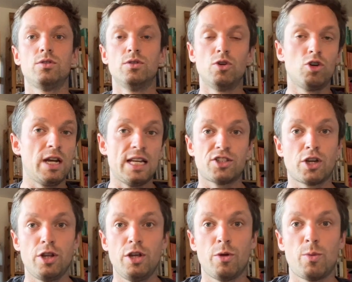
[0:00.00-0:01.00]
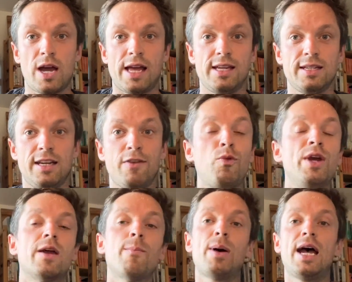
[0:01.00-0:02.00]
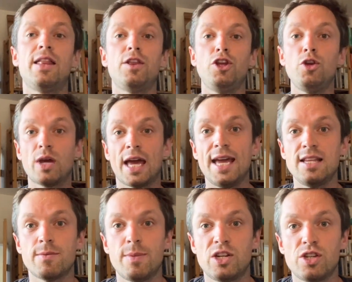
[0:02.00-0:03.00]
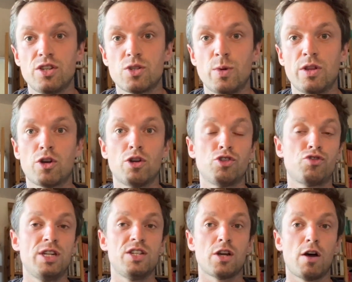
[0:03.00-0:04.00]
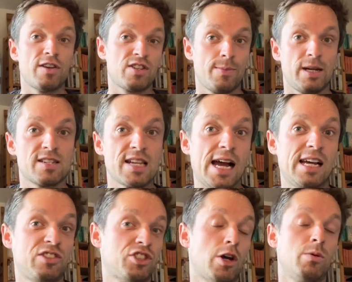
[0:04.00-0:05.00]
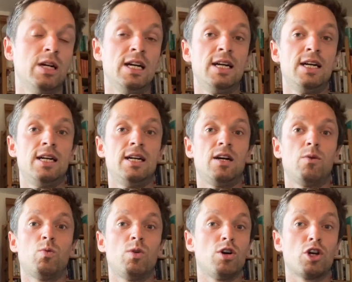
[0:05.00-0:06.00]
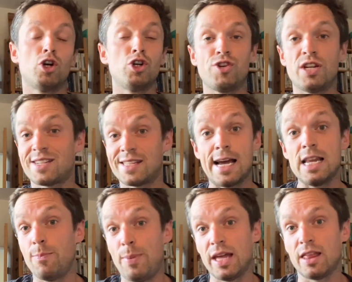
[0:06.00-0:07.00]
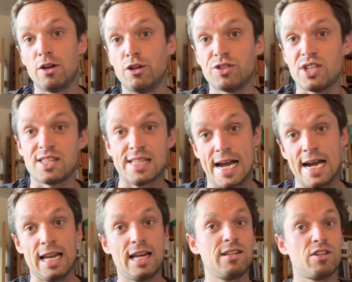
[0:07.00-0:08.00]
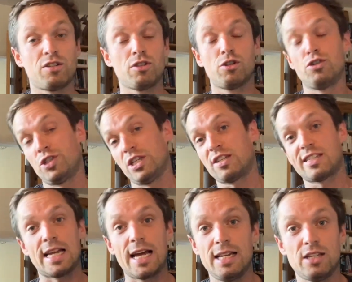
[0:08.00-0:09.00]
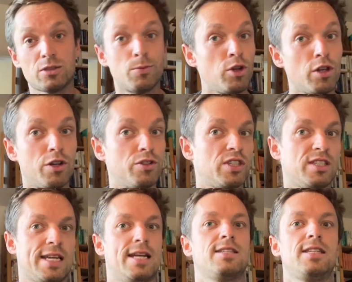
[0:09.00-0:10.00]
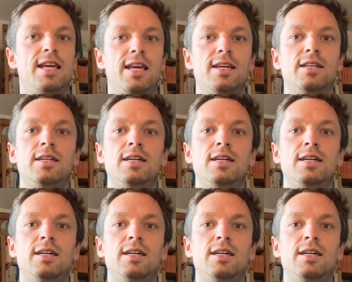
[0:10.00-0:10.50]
Or let's go the other way. If we compare the UK's emissions with countries of a similar size, so a country that's slightly bigger than us is Thailand, a country that's slightly smaller than us is Tanzania,